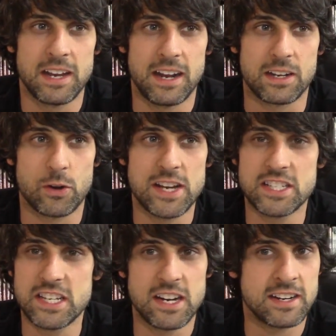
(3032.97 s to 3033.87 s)
a
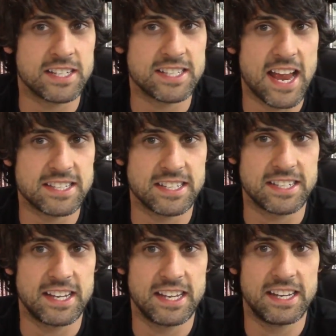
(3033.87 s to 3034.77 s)
crazy young
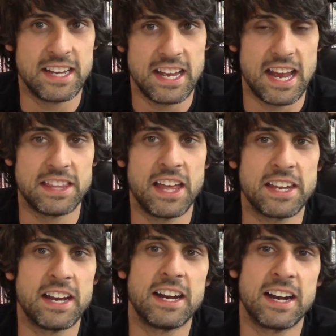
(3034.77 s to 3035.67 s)
assassin kid, and
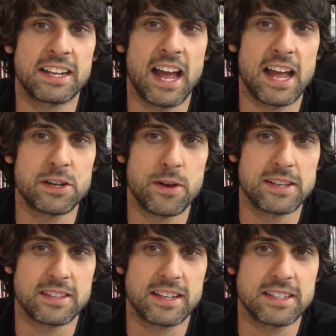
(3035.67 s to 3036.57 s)
then uh, a guy who
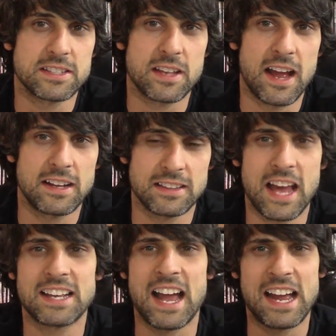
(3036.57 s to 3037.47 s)
has like this a
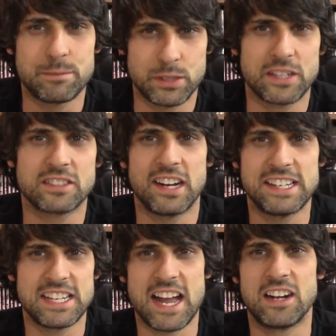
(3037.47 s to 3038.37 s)
lot of political
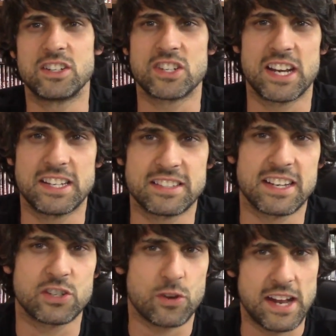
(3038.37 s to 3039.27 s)
ideology, and he's
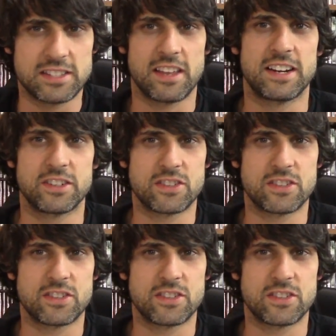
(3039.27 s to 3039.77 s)
like a translator.